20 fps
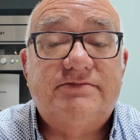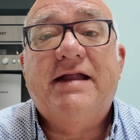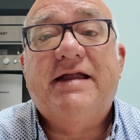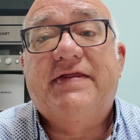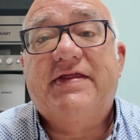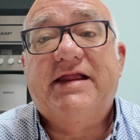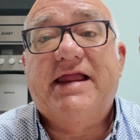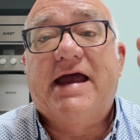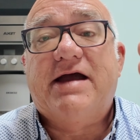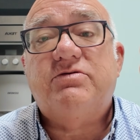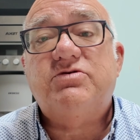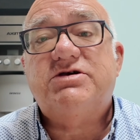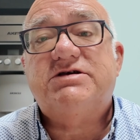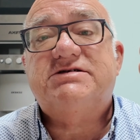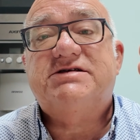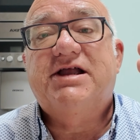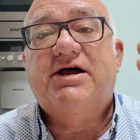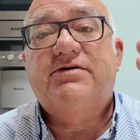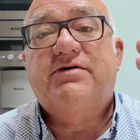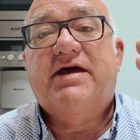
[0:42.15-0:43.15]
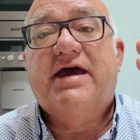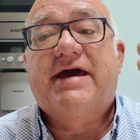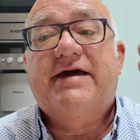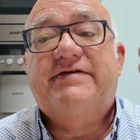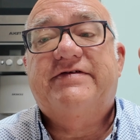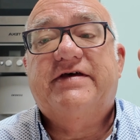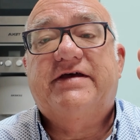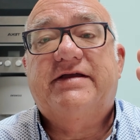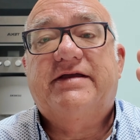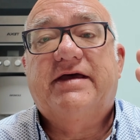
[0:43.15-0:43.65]
Now the lounge is
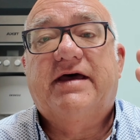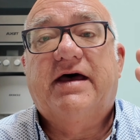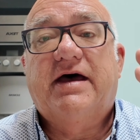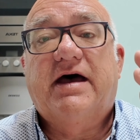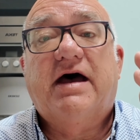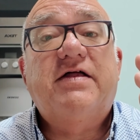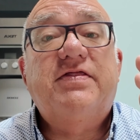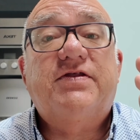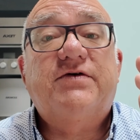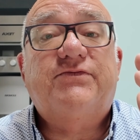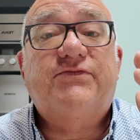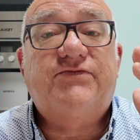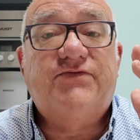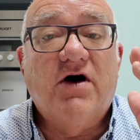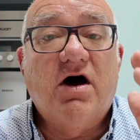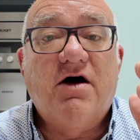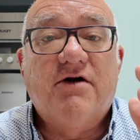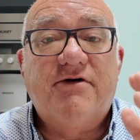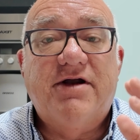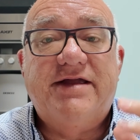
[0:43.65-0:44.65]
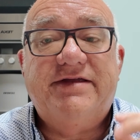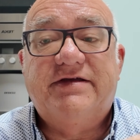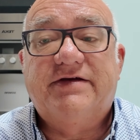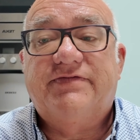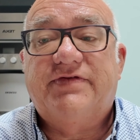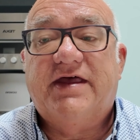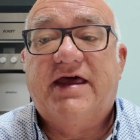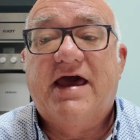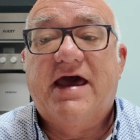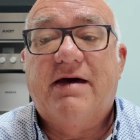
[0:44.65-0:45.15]
located at the far end
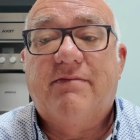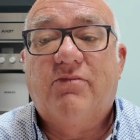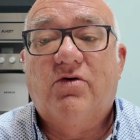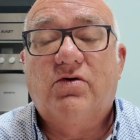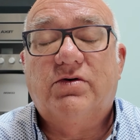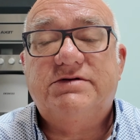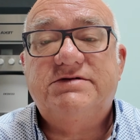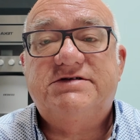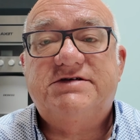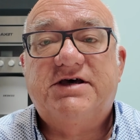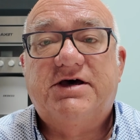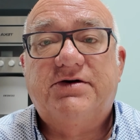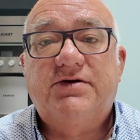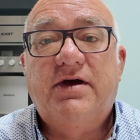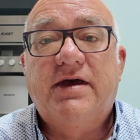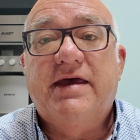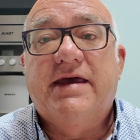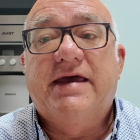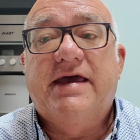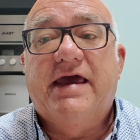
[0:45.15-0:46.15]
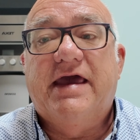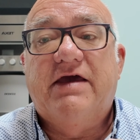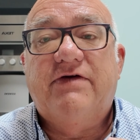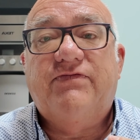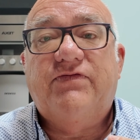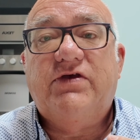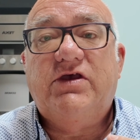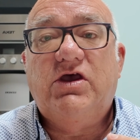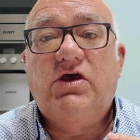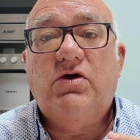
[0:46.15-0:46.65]
of the airport, so
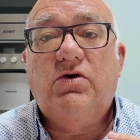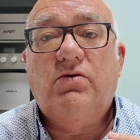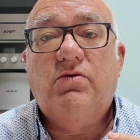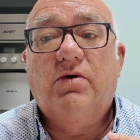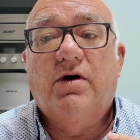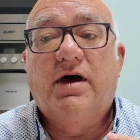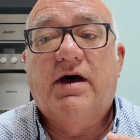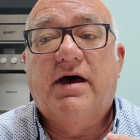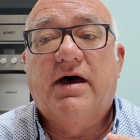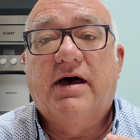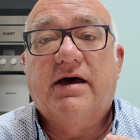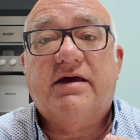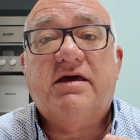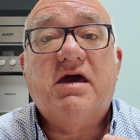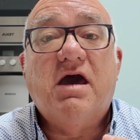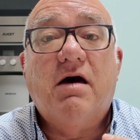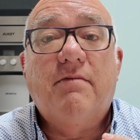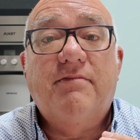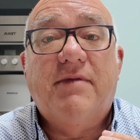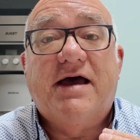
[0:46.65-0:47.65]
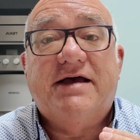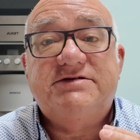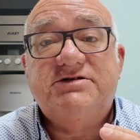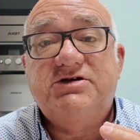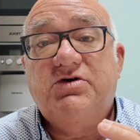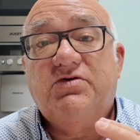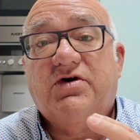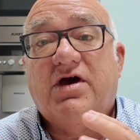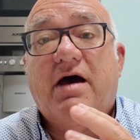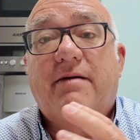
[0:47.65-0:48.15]
if you as
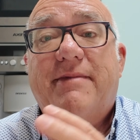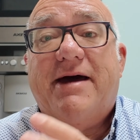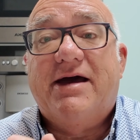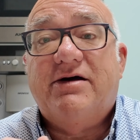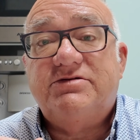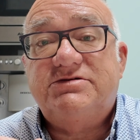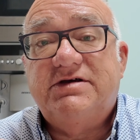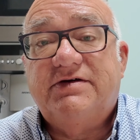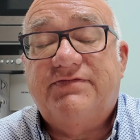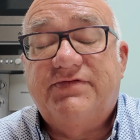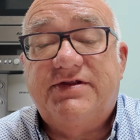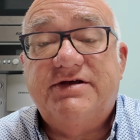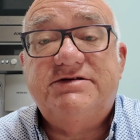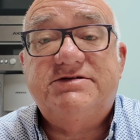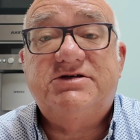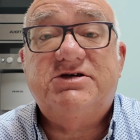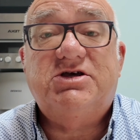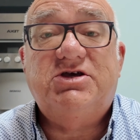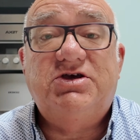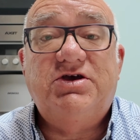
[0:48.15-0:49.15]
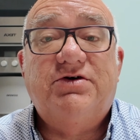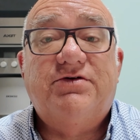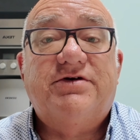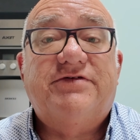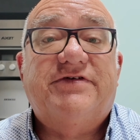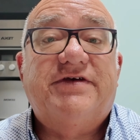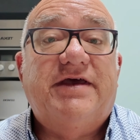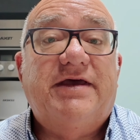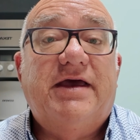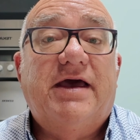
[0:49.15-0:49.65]
you come out of the
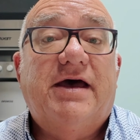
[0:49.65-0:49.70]
security